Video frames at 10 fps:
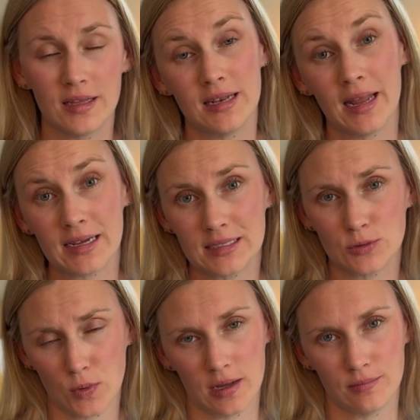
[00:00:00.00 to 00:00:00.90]
next
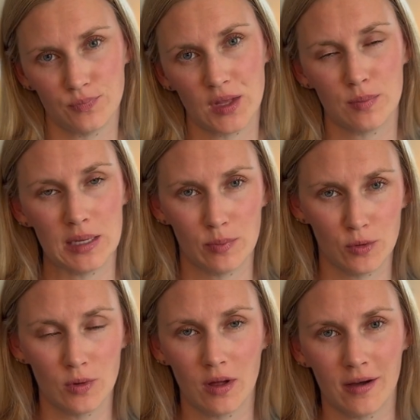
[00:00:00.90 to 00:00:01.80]
one that people
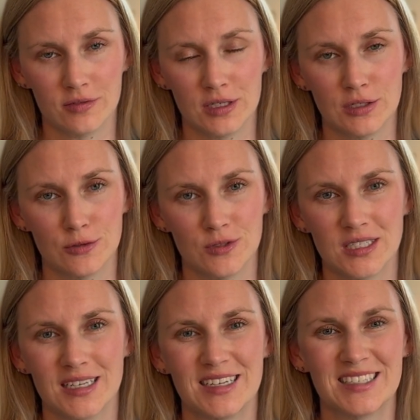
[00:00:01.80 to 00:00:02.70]
will often use
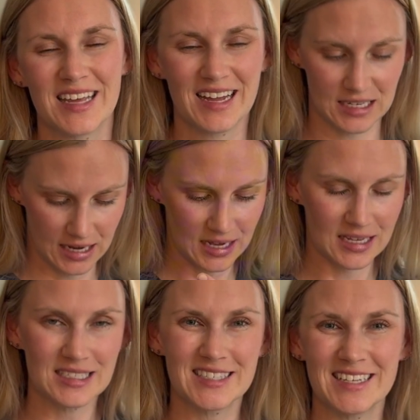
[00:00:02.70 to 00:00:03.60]
is that
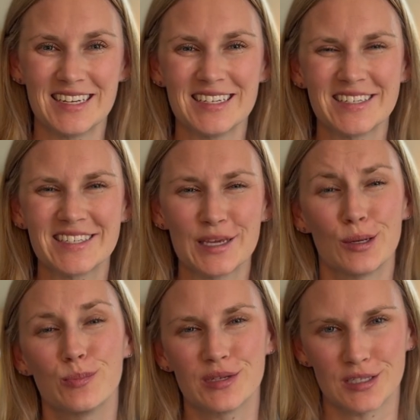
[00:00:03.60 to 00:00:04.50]
skin to
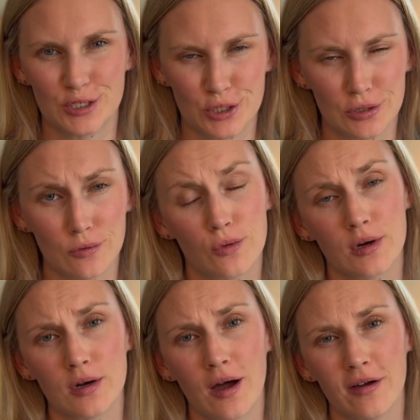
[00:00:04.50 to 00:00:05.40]
skin position,
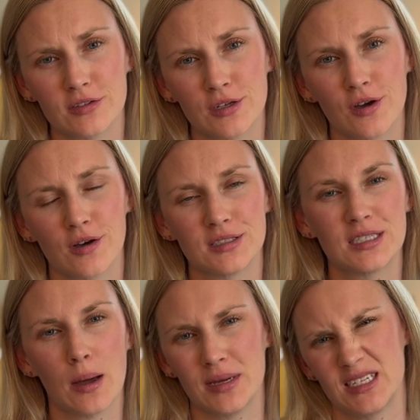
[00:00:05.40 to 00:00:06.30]
or often called
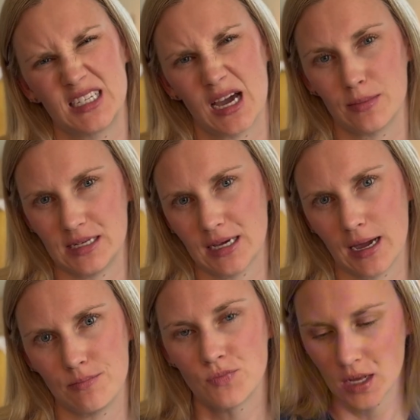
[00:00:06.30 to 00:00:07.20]
tummy to tummy time.